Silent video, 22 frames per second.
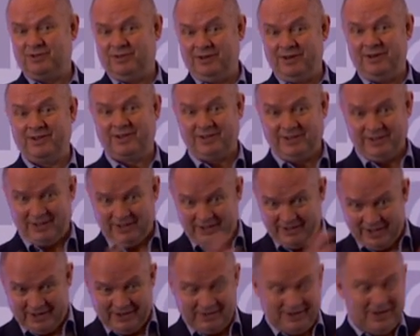or anything like
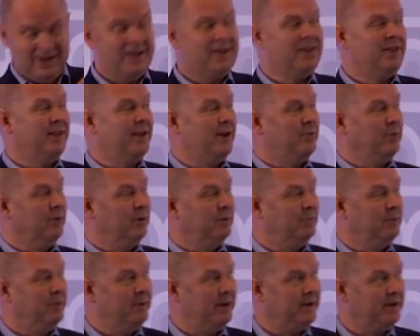that. They will
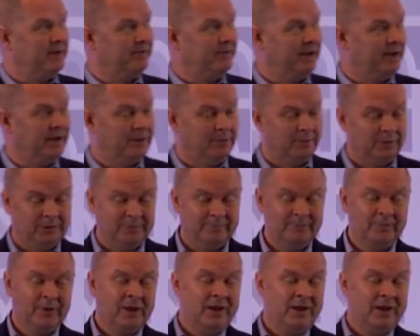be made available.